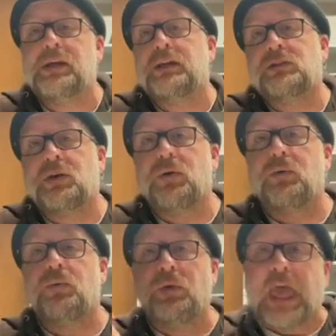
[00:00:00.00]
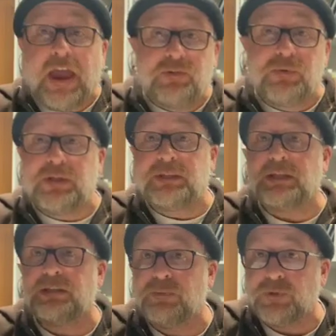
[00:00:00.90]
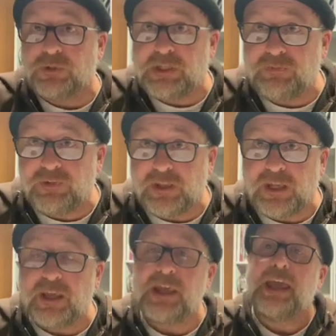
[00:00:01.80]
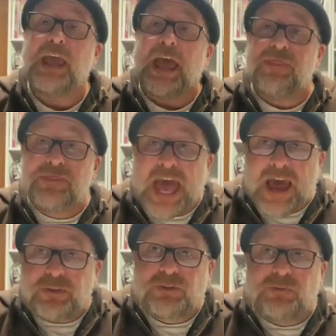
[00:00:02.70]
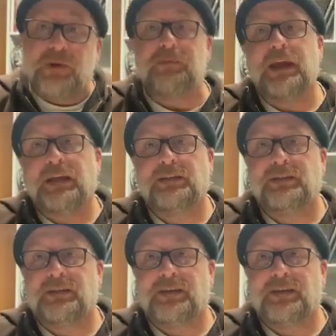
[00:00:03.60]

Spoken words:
So everyone sees the world differently, and that's what makes